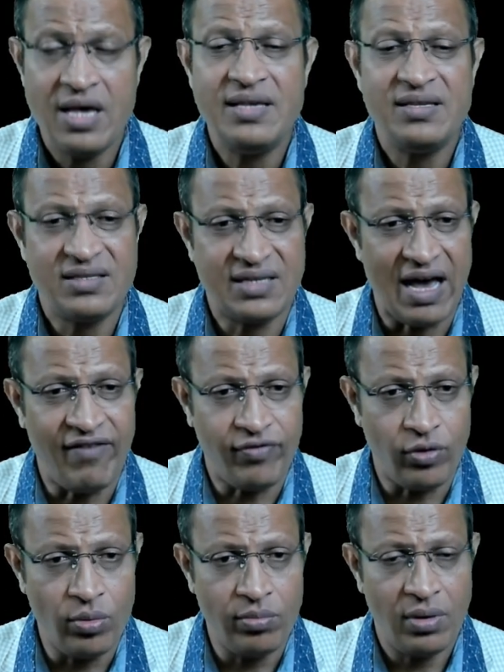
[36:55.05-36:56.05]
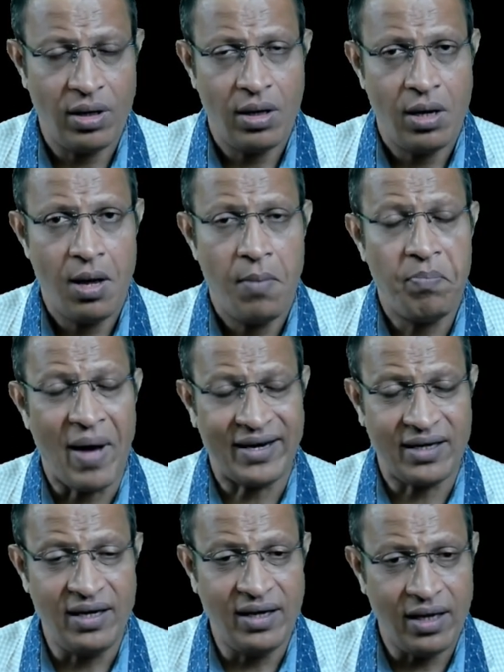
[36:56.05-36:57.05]
staff room,
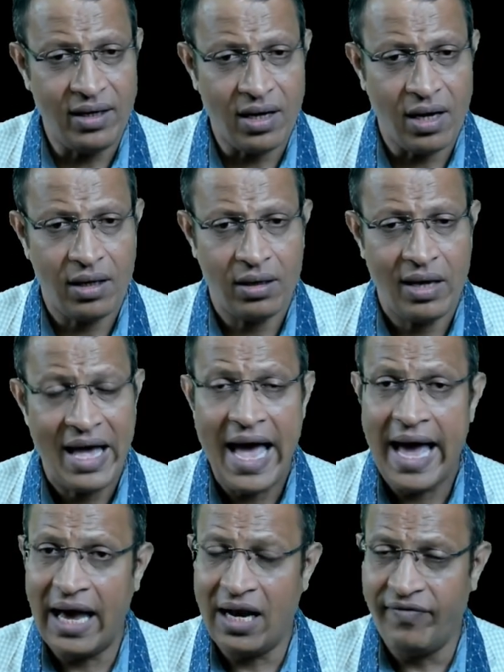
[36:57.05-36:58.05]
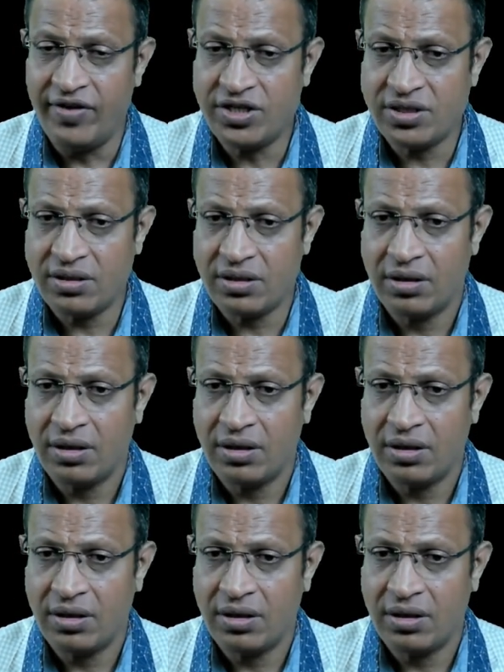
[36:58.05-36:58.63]
parking area, elevator,